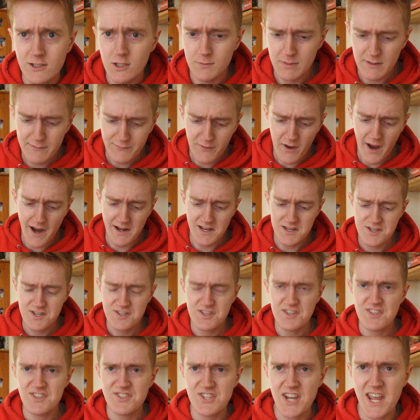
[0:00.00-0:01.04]
You'll be fine. It's
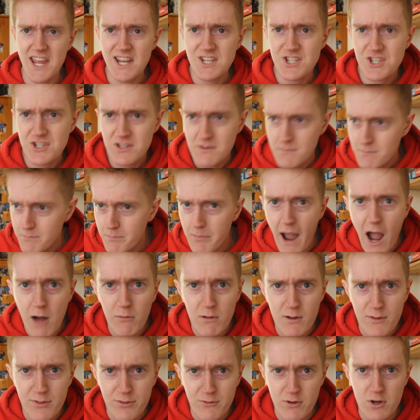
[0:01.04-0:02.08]
just a stitch.
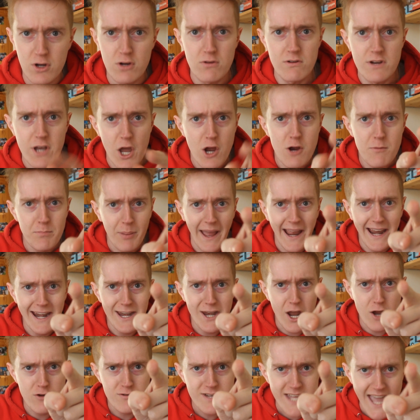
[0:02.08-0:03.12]
Power through. No pain,
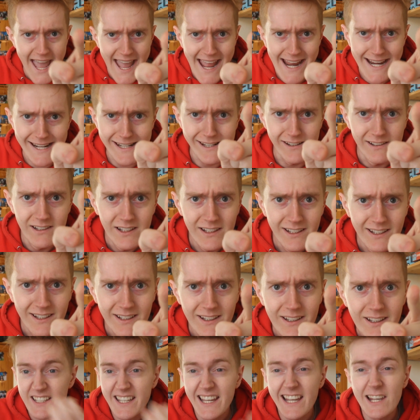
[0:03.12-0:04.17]
no gain. But after
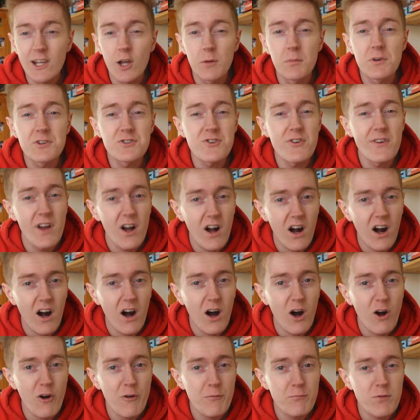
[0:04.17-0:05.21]
like 1.5
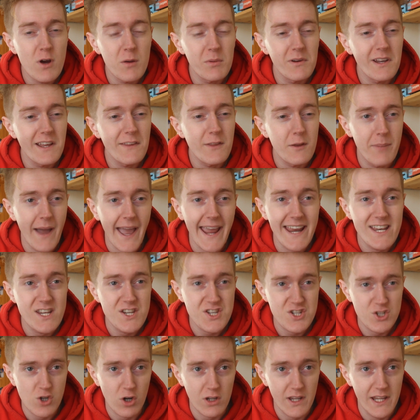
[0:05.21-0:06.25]
kilometers, probably, the pain
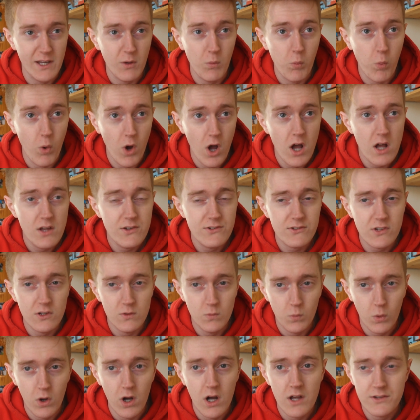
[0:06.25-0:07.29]
just got like worse
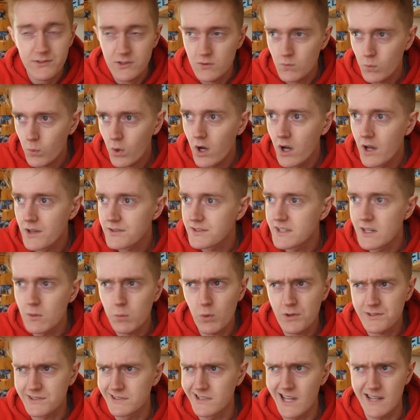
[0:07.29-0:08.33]
and worse and worse. And it
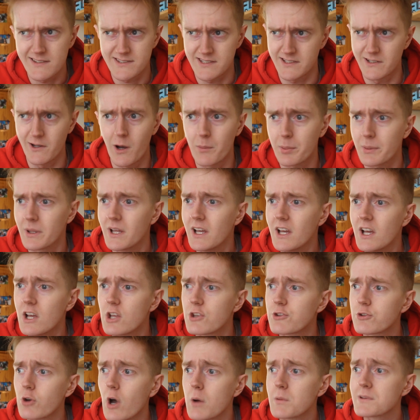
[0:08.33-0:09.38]
wasn't letting up.
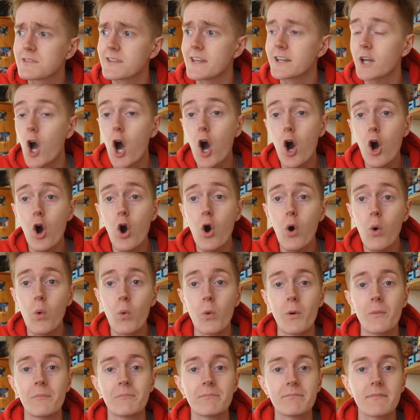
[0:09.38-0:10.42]
So I was like,
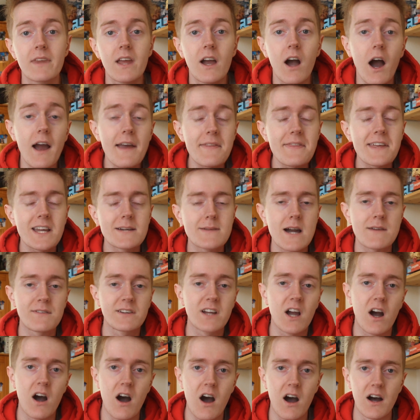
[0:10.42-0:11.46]
oh, I think I'm having
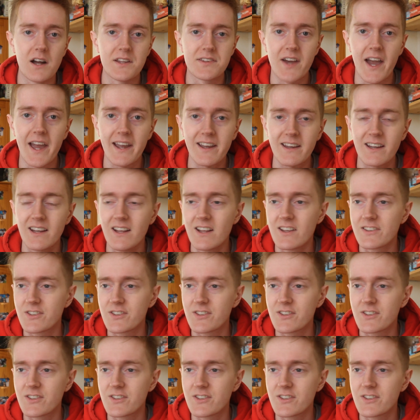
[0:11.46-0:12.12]
a heart attack.